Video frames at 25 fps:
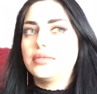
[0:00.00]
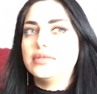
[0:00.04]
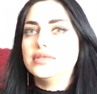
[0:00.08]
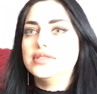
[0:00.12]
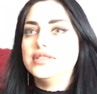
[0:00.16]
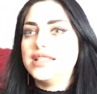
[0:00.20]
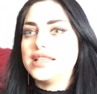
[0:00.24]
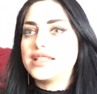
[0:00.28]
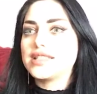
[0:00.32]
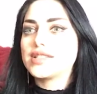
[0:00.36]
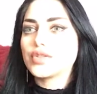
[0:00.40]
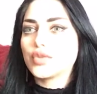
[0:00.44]

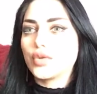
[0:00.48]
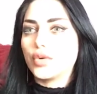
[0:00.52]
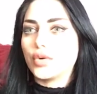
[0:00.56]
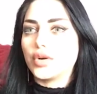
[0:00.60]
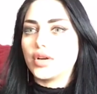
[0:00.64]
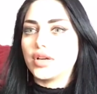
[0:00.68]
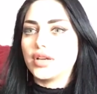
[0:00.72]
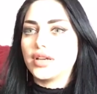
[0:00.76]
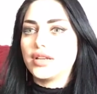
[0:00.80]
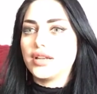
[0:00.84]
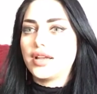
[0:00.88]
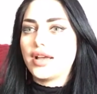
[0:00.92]

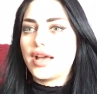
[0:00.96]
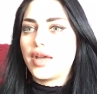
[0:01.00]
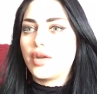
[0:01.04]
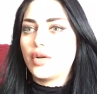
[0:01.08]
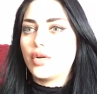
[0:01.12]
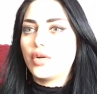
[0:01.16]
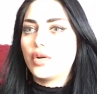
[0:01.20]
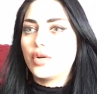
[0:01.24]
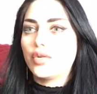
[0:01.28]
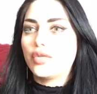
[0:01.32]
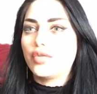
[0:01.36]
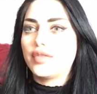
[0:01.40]
Discord. I
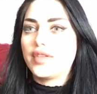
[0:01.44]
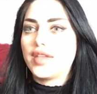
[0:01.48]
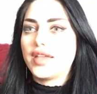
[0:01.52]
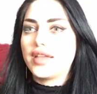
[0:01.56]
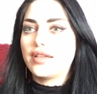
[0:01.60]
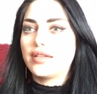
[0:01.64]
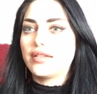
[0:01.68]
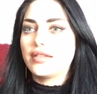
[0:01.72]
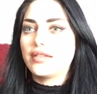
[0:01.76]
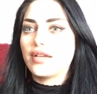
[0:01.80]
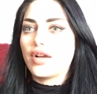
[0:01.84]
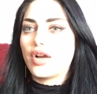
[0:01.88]
don't know if they
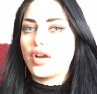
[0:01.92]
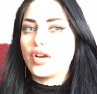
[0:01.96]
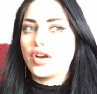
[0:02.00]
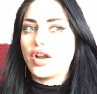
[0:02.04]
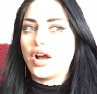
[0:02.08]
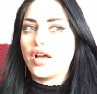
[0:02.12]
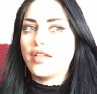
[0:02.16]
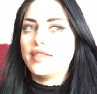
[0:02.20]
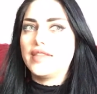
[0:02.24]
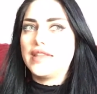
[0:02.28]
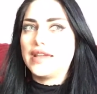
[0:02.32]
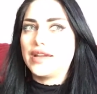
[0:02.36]
are
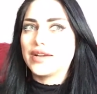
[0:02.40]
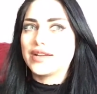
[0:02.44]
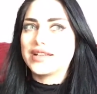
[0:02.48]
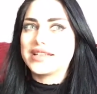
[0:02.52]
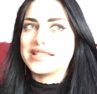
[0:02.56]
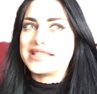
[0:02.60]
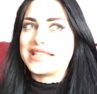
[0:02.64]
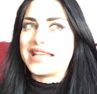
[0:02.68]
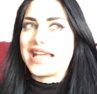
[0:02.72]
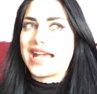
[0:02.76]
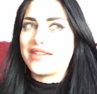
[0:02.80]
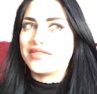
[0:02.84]
not there
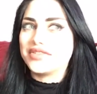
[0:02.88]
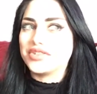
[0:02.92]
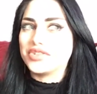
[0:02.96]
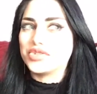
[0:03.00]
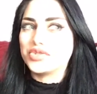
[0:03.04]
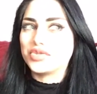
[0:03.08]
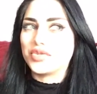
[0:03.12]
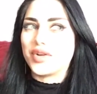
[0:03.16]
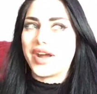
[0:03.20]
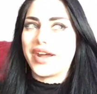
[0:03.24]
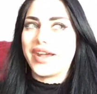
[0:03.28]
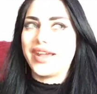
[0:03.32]
because they haven't
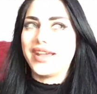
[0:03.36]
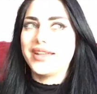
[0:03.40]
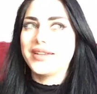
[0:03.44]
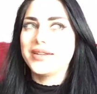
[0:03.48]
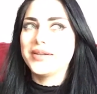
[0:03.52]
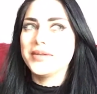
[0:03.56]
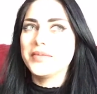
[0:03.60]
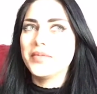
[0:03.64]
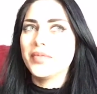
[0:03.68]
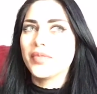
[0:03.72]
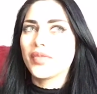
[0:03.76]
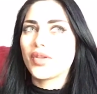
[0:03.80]
tried,
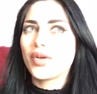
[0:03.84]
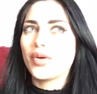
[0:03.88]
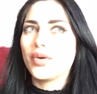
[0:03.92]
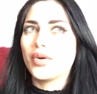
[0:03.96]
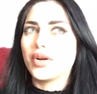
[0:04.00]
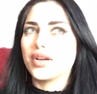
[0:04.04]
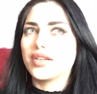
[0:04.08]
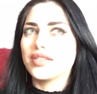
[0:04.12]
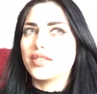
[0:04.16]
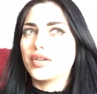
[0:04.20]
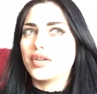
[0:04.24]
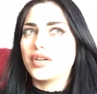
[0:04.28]

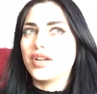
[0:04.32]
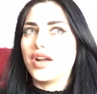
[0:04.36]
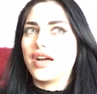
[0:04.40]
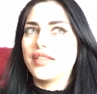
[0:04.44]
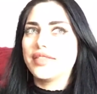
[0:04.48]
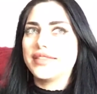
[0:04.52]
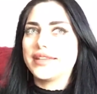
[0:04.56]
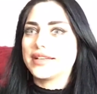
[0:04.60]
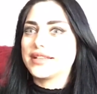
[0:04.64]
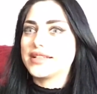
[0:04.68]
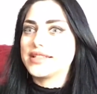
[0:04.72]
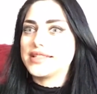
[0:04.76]
or they're not
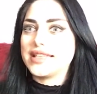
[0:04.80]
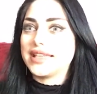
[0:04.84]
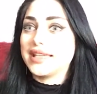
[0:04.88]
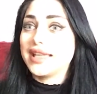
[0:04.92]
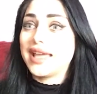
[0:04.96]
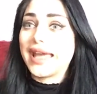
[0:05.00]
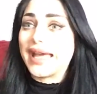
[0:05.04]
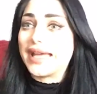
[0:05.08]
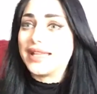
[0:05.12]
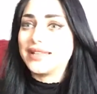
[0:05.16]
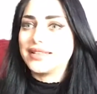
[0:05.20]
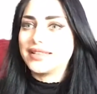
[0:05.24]
there because they
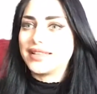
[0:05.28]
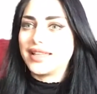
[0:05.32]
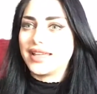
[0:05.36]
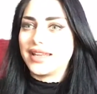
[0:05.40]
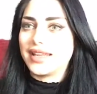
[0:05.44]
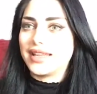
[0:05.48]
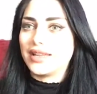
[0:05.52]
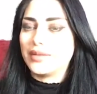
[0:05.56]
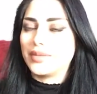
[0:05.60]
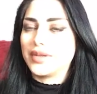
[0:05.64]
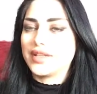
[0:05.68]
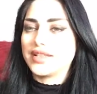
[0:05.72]
can't get
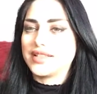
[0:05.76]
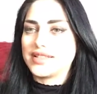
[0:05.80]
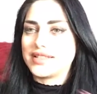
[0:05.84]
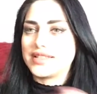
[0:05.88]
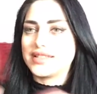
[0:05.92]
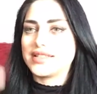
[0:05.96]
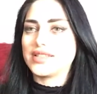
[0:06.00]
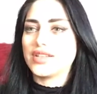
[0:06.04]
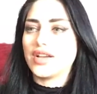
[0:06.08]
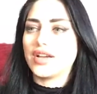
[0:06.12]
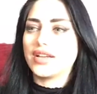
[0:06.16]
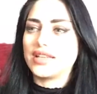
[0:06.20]
in because
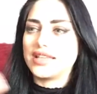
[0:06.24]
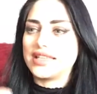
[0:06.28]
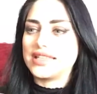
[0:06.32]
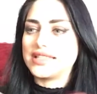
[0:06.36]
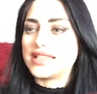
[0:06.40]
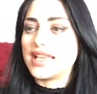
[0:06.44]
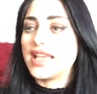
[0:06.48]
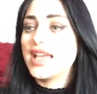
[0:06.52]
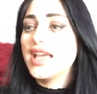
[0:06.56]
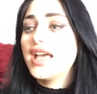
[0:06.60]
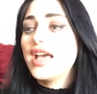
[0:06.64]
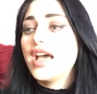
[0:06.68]
it's not
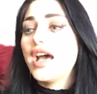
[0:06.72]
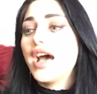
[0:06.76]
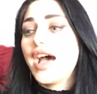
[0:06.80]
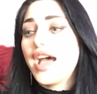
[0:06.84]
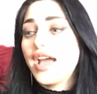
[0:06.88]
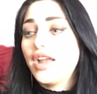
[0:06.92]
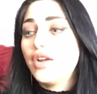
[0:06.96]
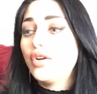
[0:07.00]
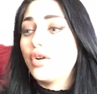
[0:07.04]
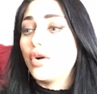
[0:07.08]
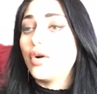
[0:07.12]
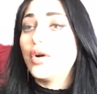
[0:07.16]
easy.
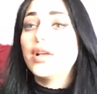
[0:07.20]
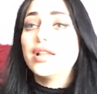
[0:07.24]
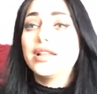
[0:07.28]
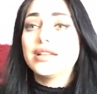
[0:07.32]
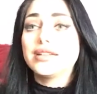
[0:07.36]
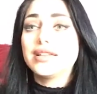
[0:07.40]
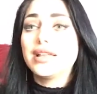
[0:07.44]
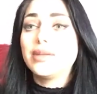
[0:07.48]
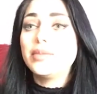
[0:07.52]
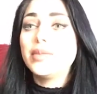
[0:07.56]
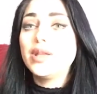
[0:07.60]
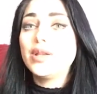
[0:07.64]
I don't know.
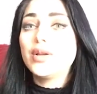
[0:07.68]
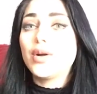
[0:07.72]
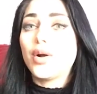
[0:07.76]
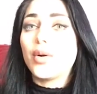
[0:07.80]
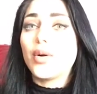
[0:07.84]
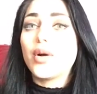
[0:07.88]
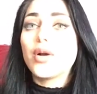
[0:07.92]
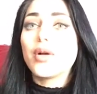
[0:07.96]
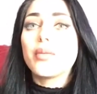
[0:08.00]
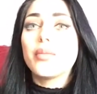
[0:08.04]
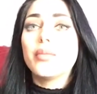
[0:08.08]
Let me know.